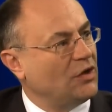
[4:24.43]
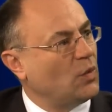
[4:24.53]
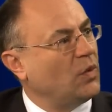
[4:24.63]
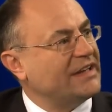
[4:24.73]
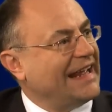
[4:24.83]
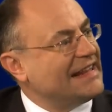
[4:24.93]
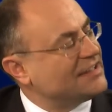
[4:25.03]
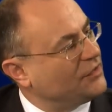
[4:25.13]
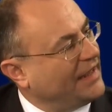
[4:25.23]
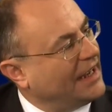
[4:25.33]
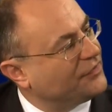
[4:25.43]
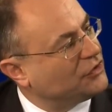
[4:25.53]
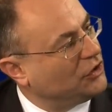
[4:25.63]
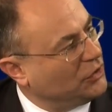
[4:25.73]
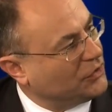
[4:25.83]
What else do we have to
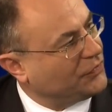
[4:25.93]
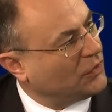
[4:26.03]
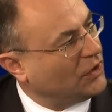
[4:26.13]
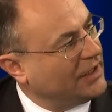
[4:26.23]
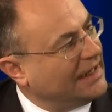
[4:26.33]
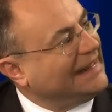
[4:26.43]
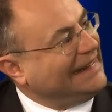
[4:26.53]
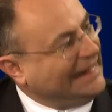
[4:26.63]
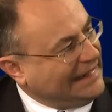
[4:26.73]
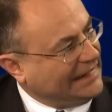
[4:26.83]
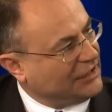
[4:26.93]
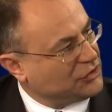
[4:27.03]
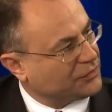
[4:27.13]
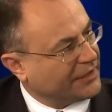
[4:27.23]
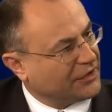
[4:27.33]
look for leading
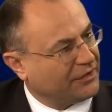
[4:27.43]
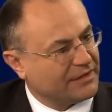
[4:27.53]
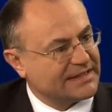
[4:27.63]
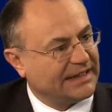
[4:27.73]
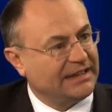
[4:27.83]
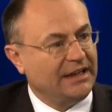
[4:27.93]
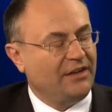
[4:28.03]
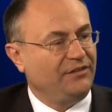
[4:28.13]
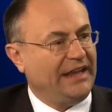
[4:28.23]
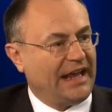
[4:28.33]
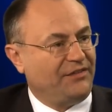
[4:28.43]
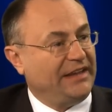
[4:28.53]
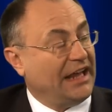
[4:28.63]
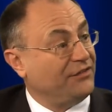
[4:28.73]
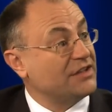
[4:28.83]
to recurrence? And we have the
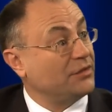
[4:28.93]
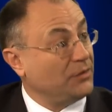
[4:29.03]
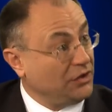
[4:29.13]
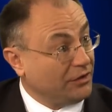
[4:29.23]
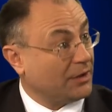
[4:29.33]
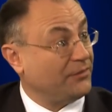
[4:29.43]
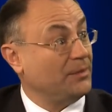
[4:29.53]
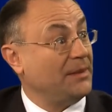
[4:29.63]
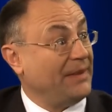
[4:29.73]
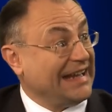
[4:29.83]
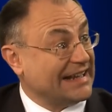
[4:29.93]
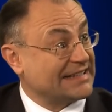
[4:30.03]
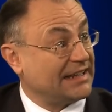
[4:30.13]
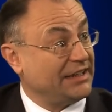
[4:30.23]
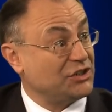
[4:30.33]
efforts from Europe, from the PEDAC
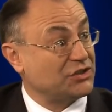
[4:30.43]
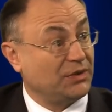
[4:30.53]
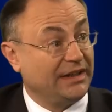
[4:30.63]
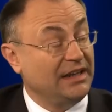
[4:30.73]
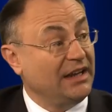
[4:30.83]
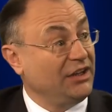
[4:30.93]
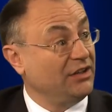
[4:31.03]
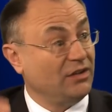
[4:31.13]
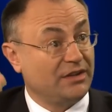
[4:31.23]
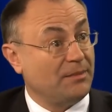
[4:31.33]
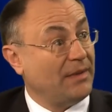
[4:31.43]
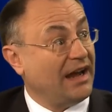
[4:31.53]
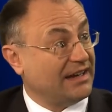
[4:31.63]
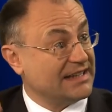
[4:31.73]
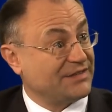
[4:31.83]
study showing, you know, the
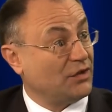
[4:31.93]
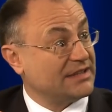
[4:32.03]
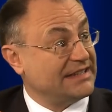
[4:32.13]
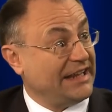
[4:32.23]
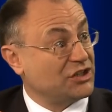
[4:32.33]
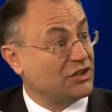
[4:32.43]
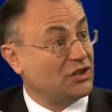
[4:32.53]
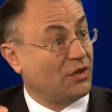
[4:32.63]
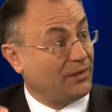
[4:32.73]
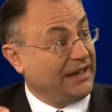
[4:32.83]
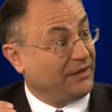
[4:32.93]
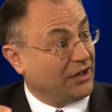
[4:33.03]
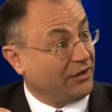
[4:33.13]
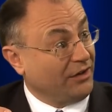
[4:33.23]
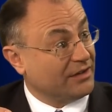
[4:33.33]
markers for stage 3
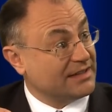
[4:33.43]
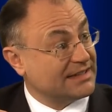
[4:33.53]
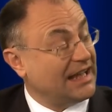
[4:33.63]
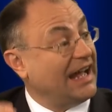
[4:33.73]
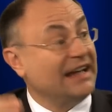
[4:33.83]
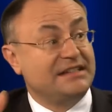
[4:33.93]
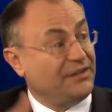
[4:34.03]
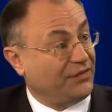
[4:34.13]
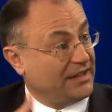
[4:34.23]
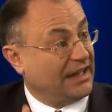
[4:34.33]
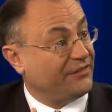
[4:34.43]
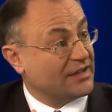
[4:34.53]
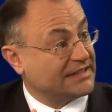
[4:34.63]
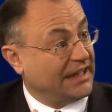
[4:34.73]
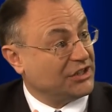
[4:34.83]
recurrence are different than for
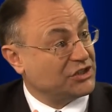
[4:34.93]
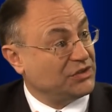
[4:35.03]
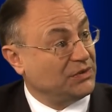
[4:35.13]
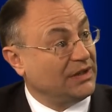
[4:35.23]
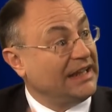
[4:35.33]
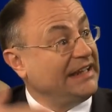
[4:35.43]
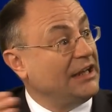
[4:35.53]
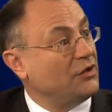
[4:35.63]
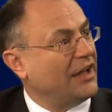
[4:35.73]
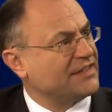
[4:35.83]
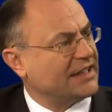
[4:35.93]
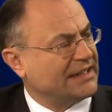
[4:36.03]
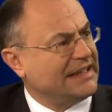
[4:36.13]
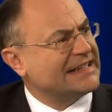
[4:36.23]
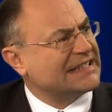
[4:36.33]
stage 2. Here you have
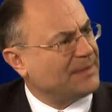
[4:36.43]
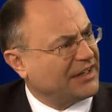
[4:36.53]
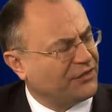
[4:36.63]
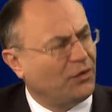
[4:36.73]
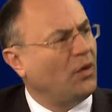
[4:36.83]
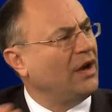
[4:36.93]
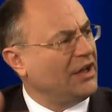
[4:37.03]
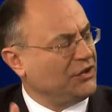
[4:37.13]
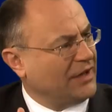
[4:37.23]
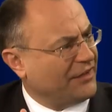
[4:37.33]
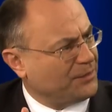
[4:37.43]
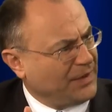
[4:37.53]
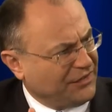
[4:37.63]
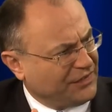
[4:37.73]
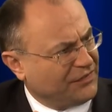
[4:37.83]
suddenly SMAD4, you have
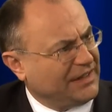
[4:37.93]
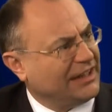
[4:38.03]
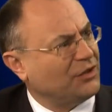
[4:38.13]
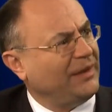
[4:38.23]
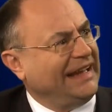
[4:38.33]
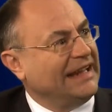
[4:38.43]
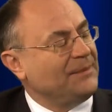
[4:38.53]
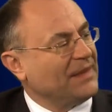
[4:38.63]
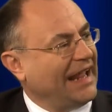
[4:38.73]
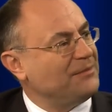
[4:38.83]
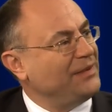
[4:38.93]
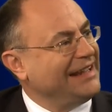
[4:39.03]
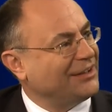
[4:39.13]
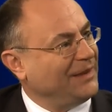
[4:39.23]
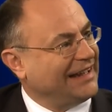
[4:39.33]
P53, and
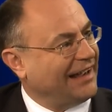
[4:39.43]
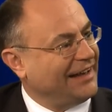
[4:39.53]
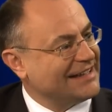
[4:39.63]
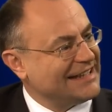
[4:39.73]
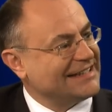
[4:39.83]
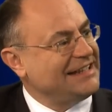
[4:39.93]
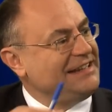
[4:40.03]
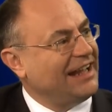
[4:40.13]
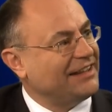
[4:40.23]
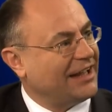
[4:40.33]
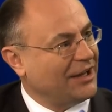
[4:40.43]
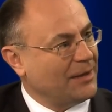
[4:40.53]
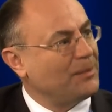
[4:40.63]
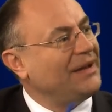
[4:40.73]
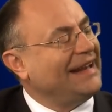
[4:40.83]
PI3 kinase is another
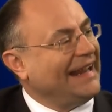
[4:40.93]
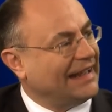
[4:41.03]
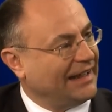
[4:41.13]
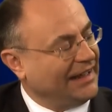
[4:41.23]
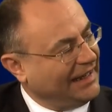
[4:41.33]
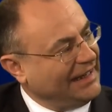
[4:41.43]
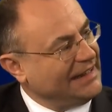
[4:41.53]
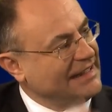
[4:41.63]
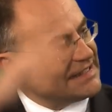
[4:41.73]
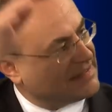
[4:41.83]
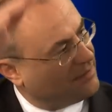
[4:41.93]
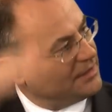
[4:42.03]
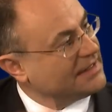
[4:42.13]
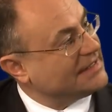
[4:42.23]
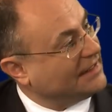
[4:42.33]
player in these
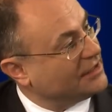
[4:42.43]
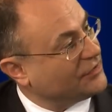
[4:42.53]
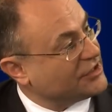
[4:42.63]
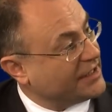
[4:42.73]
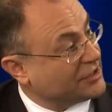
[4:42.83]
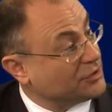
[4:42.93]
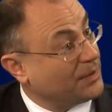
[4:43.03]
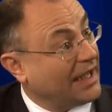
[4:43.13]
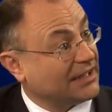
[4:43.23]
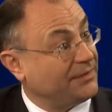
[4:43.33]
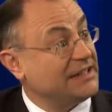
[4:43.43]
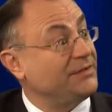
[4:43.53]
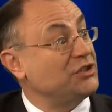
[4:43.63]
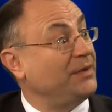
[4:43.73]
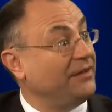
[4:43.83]
signal transduction pathways,
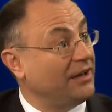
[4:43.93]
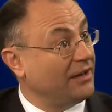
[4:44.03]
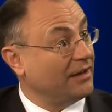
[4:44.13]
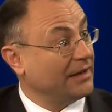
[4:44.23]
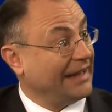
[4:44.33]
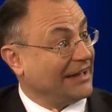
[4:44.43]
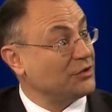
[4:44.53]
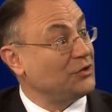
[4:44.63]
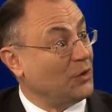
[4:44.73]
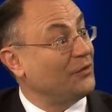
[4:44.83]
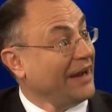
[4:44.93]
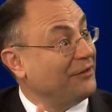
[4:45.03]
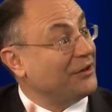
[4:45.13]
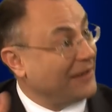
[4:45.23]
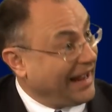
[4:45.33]
which we get to know
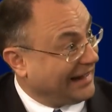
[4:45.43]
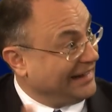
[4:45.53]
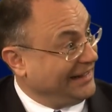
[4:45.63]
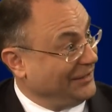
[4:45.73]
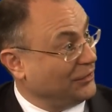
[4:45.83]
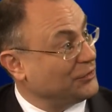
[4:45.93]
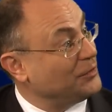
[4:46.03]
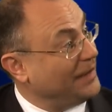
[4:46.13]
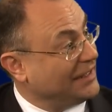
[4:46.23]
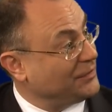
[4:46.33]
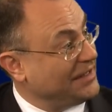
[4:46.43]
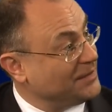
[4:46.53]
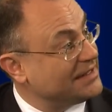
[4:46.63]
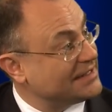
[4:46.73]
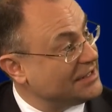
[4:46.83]
very well in order to make treatment
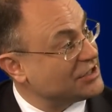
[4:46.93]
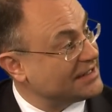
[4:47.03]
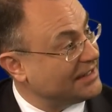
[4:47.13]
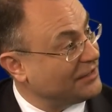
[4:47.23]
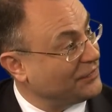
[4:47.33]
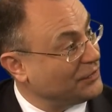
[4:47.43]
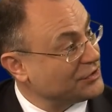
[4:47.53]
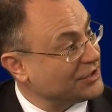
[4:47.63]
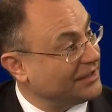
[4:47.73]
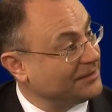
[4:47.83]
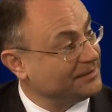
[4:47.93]
decisions in the future.